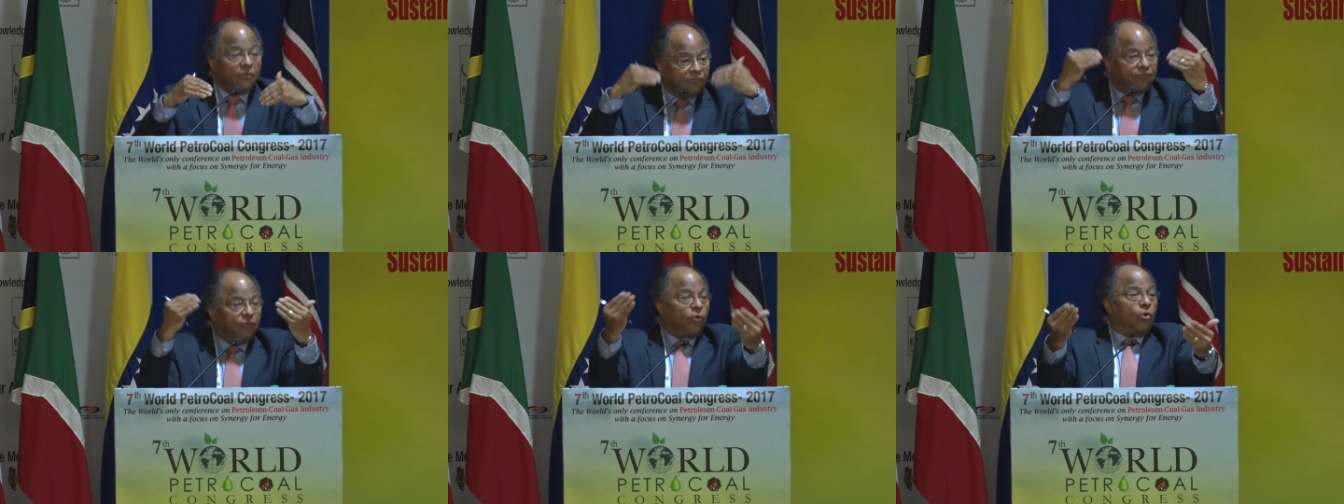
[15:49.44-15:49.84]

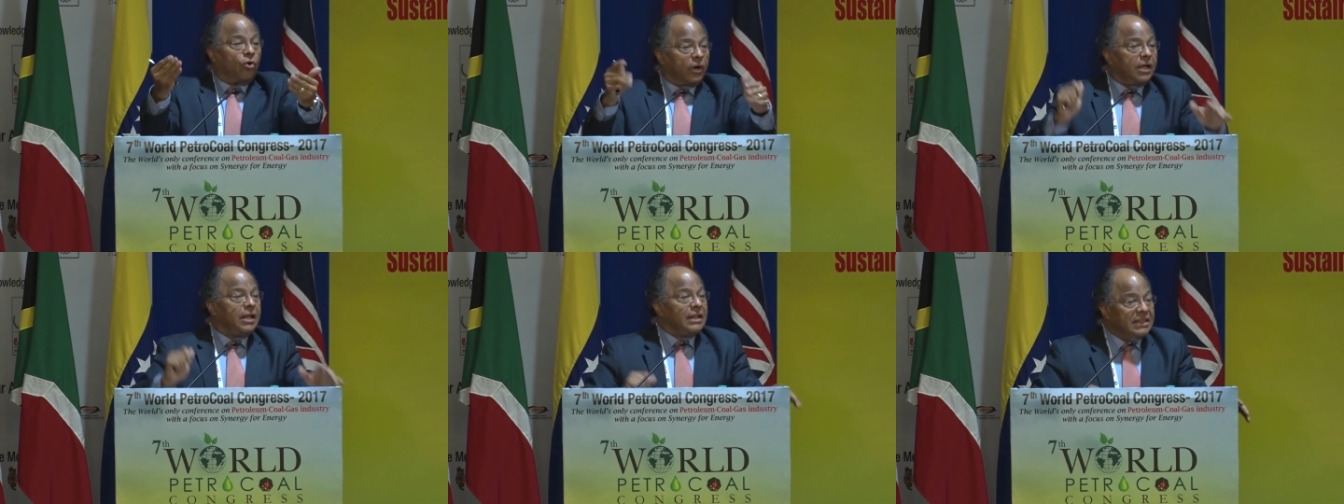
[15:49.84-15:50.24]

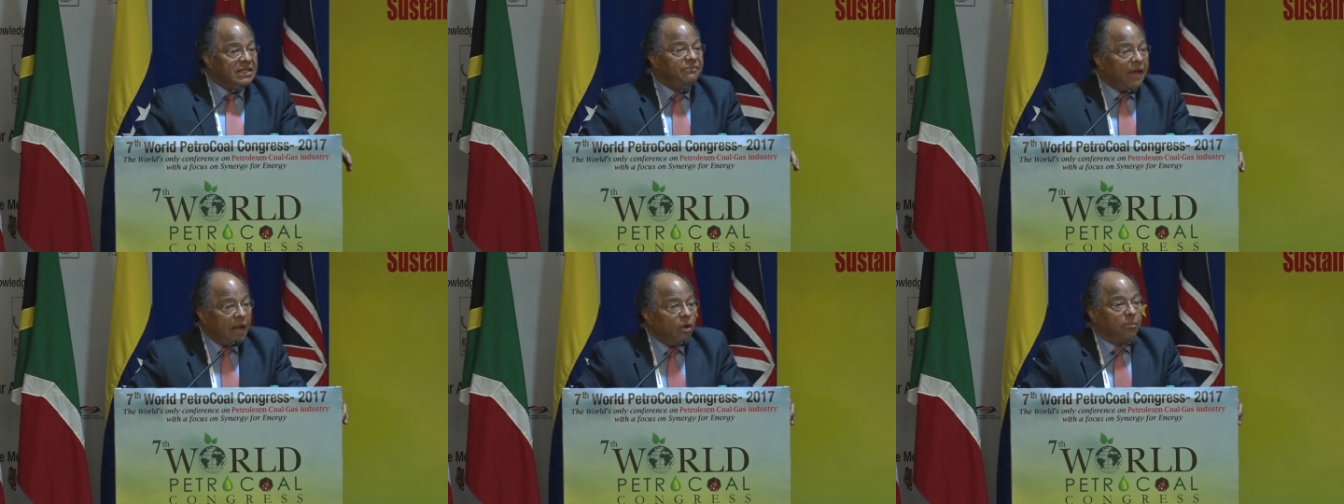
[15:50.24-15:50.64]
for
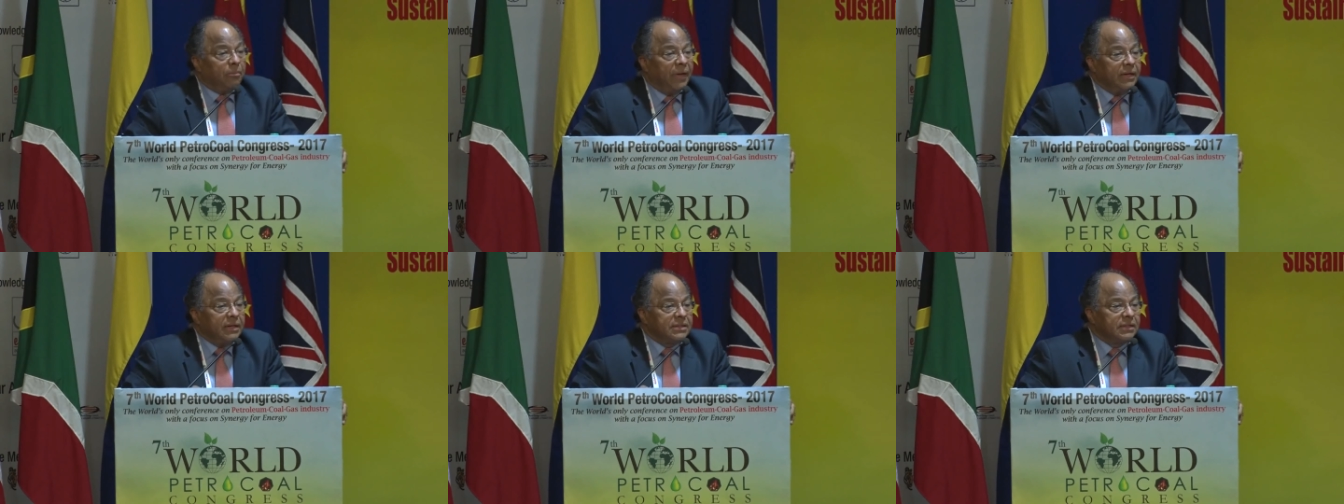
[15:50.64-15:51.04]

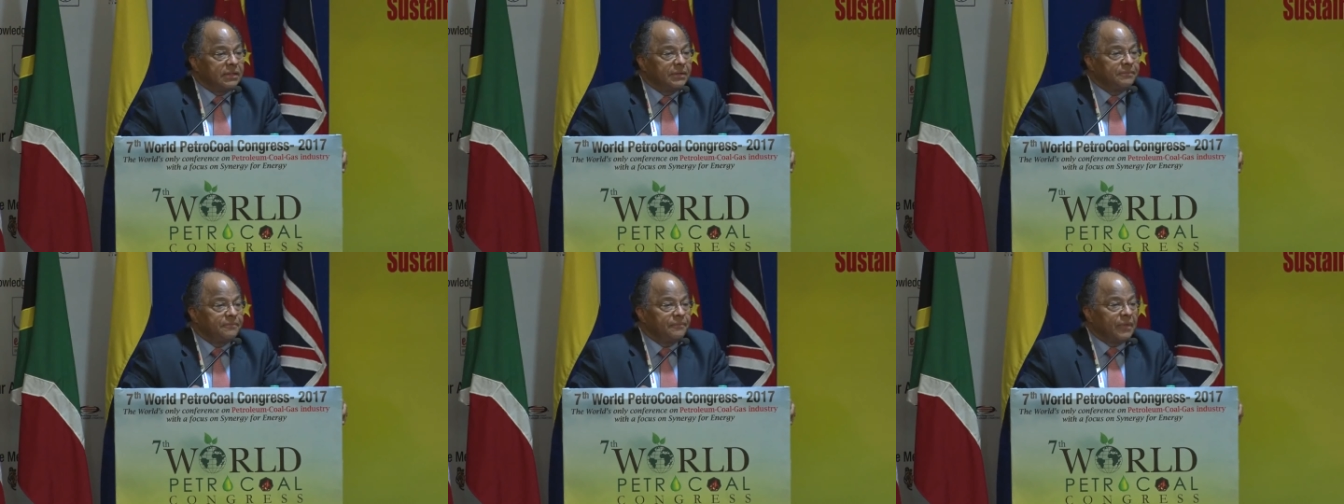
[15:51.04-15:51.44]
development.
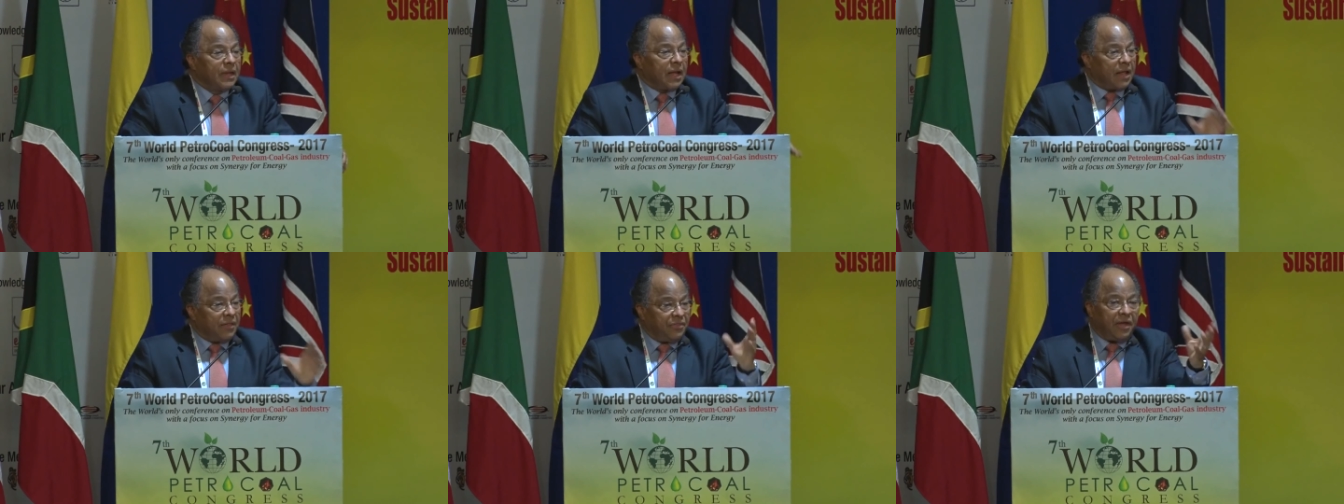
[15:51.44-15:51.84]

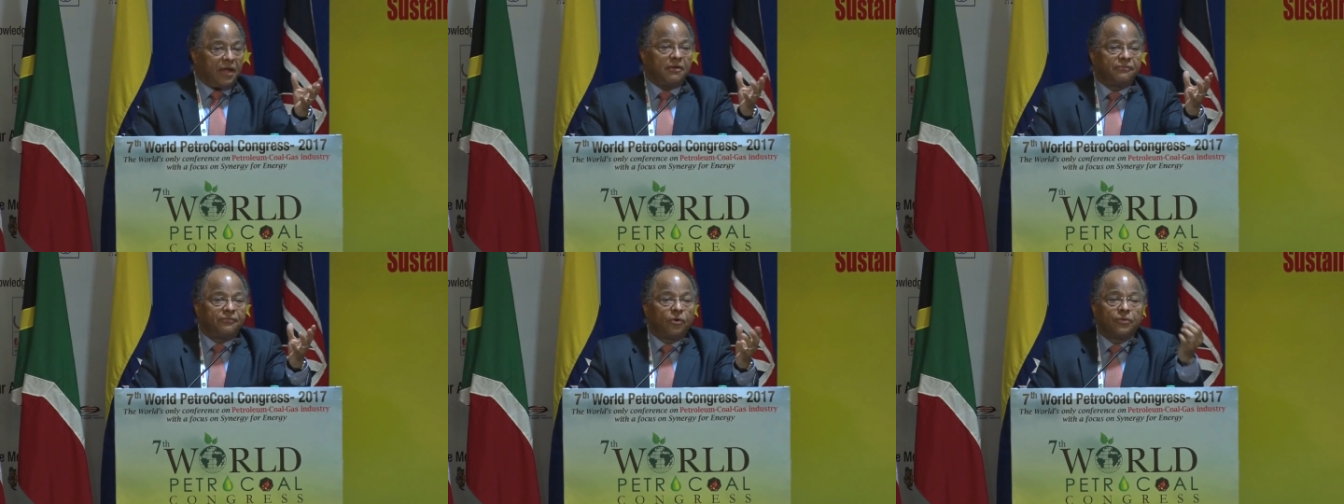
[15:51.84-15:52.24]
And
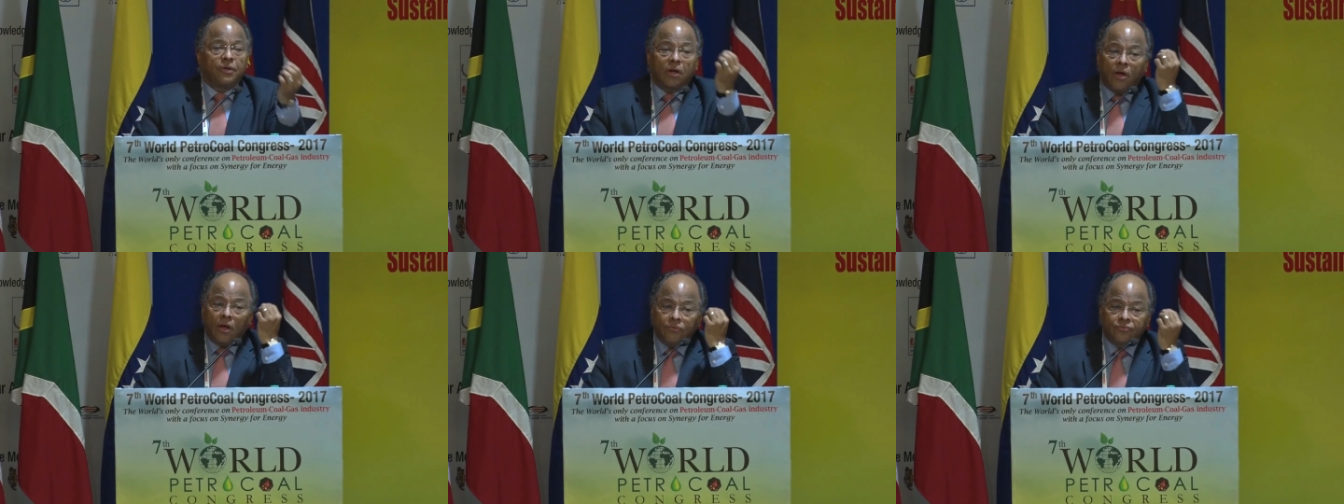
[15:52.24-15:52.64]
therefore
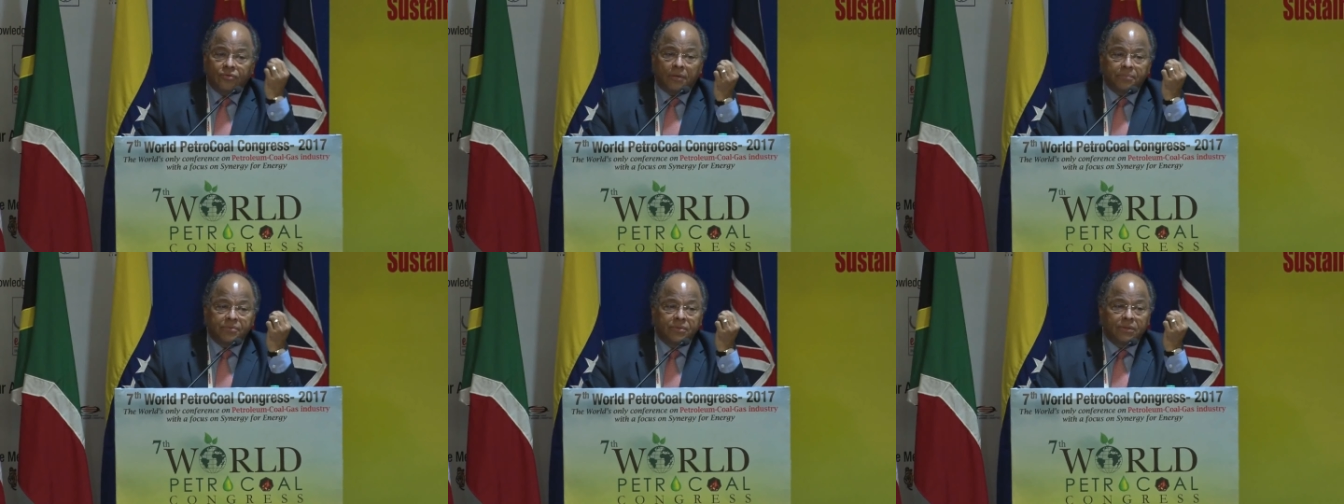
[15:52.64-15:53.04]
the
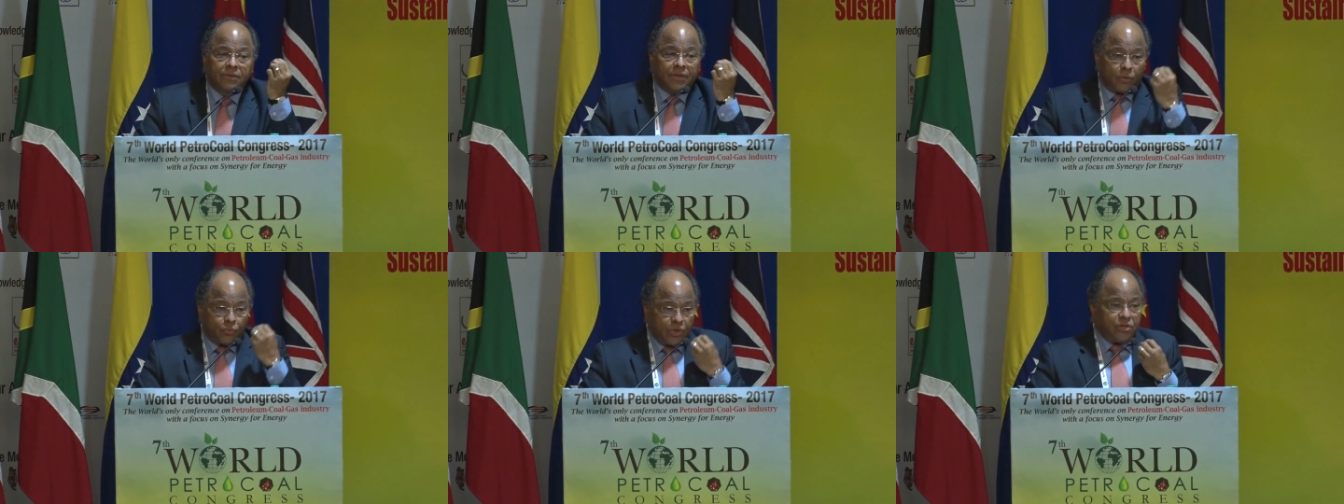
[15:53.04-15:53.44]
concept
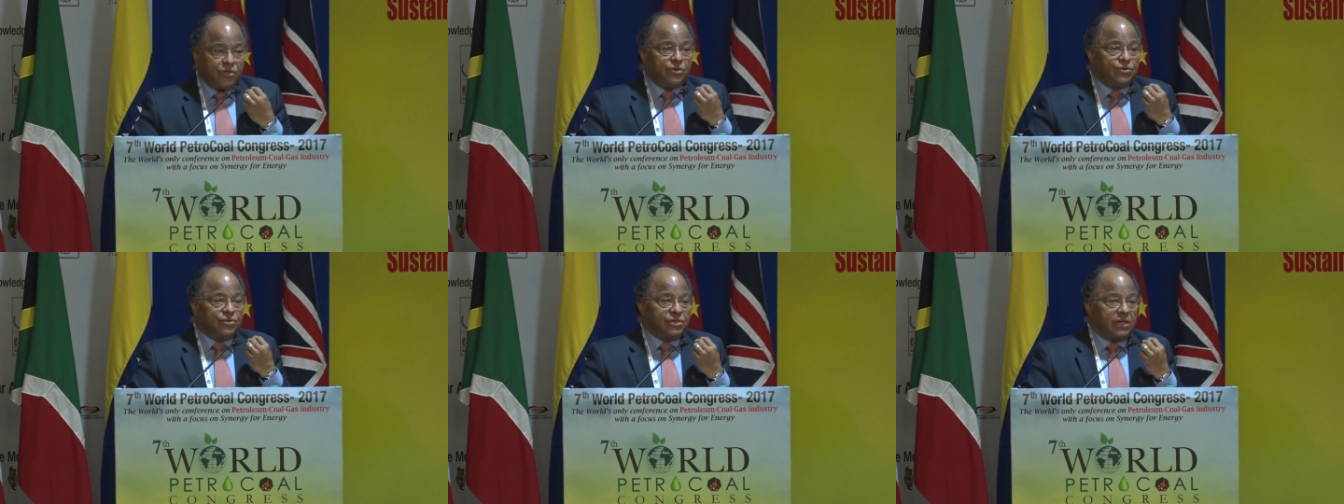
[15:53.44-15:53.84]
that we
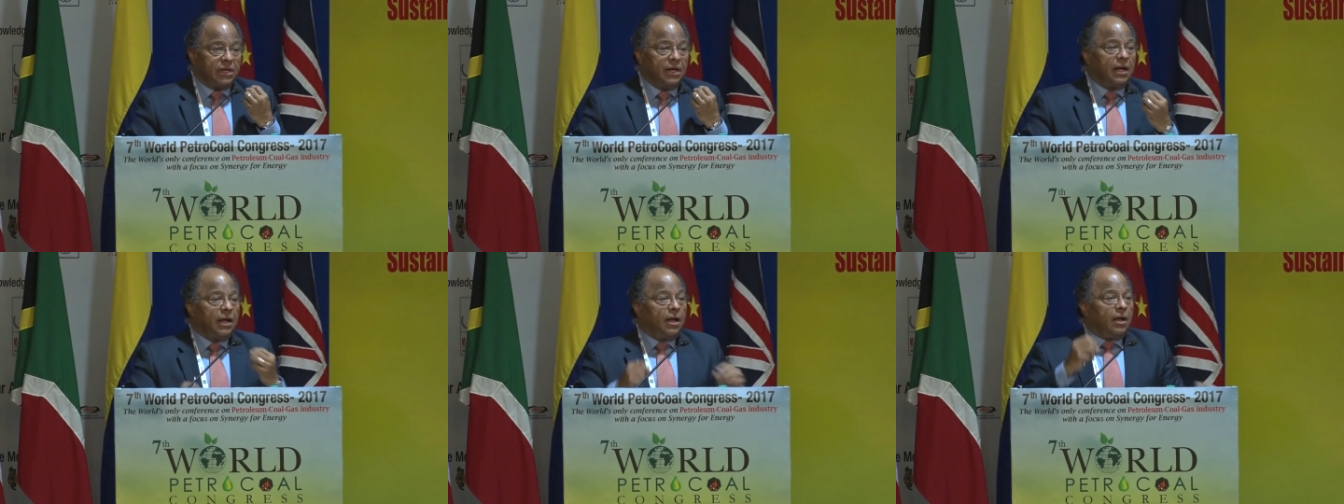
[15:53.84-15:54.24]

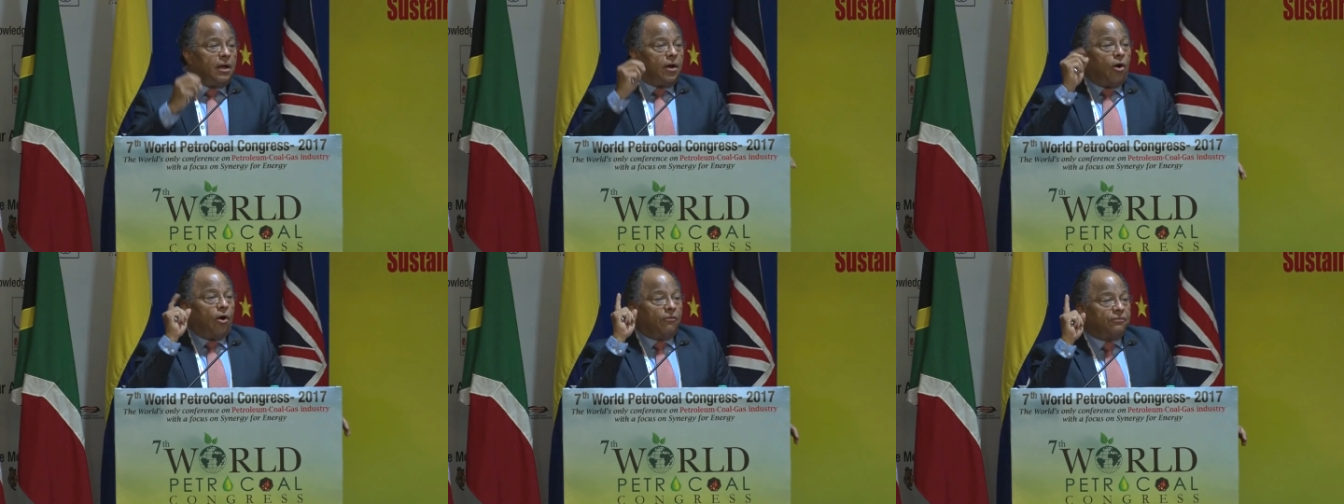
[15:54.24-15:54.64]
using
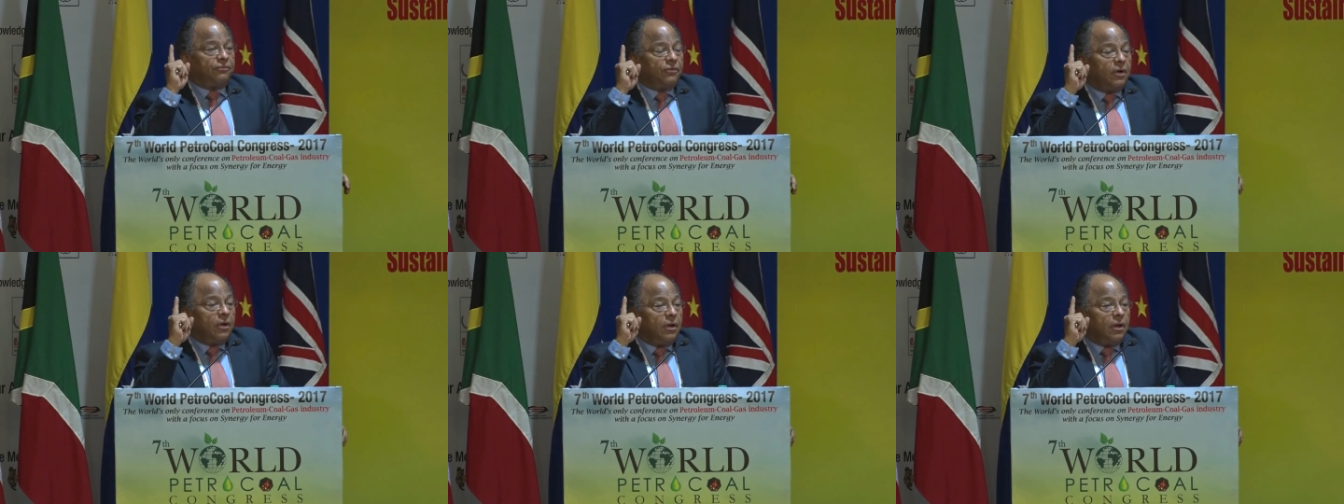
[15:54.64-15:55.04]

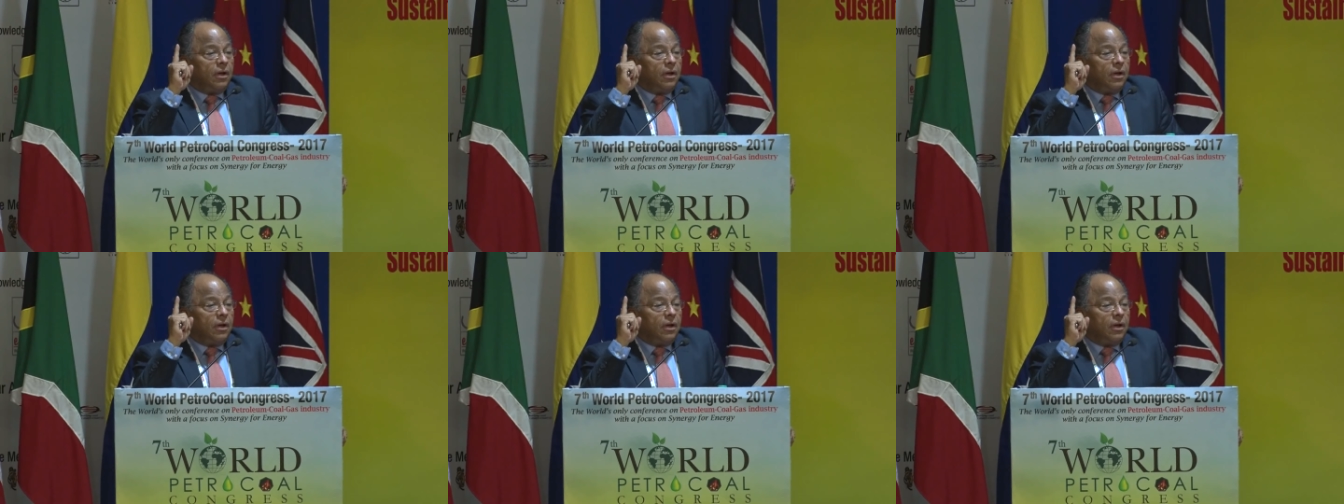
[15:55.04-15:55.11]
of